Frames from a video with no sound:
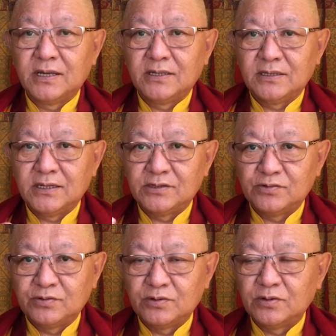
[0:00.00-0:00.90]
then
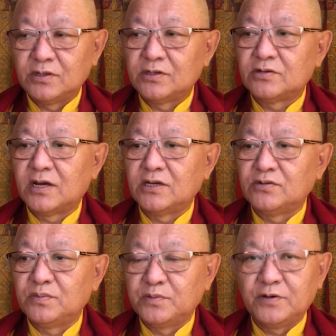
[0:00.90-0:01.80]
to try
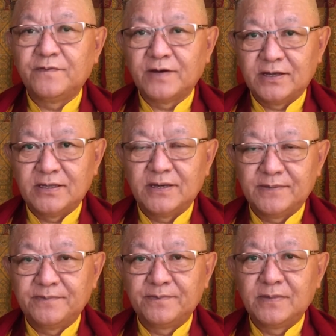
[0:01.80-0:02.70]
to purify
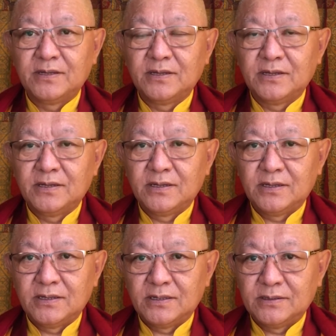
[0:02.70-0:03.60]

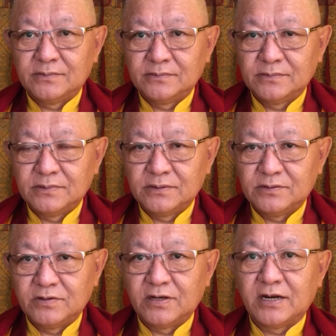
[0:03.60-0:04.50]
them,
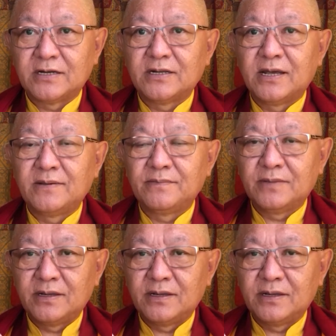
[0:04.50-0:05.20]
regulate them,